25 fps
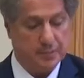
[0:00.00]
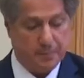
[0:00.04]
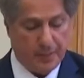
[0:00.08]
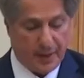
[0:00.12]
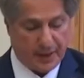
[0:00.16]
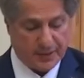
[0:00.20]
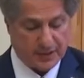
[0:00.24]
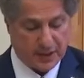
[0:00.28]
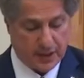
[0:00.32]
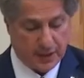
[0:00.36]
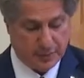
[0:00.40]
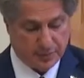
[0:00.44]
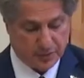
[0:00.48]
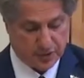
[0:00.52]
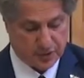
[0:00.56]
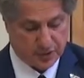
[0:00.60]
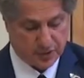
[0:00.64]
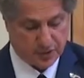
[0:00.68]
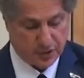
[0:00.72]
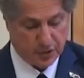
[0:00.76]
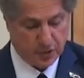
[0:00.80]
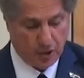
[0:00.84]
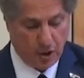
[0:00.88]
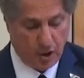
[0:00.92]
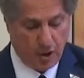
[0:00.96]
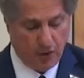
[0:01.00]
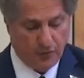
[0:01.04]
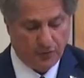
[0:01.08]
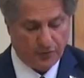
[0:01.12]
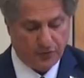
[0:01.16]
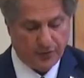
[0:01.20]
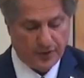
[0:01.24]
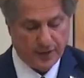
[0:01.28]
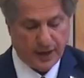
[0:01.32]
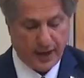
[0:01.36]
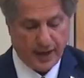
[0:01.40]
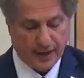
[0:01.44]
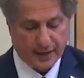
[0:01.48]
Muslims
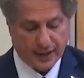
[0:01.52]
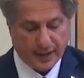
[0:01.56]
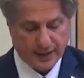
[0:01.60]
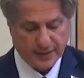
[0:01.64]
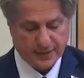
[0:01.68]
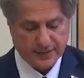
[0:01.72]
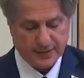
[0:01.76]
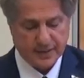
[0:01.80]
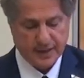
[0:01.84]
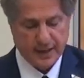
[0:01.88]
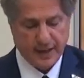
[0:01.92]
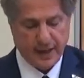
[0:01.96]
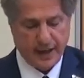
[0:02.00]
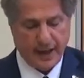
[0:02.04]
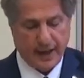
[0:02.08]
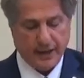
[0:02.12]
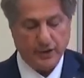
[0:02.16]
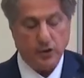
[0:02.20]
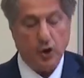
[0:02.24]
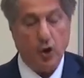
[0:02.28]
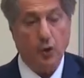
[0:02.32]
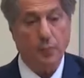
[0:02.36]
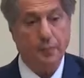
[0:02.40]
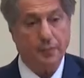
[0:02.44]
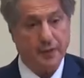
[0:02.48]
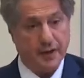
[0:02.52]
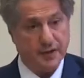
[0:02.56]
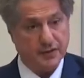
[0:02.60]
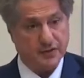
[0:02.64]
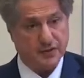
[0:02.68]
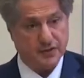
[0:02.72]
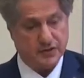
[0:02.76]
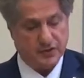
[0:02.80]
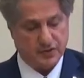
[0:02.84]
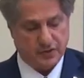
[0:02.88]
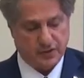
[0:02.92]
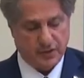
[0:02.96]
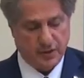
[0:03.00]
often harass and
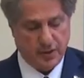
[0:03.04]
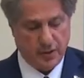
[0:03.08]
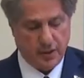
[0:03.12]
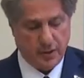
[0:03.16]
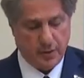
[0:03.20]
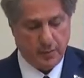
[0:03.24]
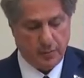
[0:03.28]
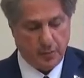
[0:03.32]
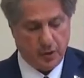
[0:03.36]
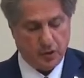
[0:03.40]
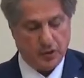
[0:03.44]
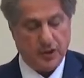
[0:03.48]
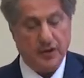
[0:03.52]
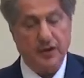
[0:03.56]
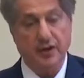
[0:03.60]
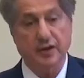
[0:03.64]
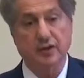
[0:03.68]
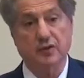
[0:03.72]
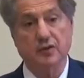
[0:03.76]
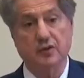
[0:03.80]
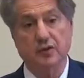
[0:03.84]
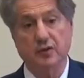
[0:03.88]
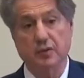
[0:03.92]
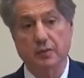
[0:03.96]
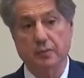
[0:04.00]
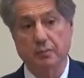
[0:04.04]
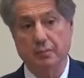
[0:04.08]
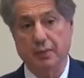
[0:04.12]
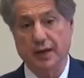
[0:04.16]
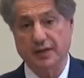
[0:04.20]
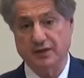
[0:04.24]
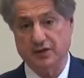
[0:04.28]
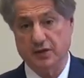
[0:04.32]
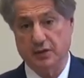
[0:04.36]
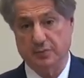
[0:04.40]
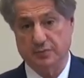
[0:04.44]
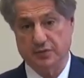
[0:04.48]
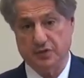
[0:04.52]
oppress moderate
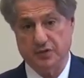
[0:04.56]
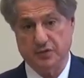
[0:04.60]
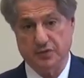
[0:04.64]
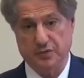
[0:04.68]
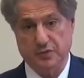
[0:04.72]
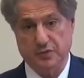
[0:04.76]
Muslims.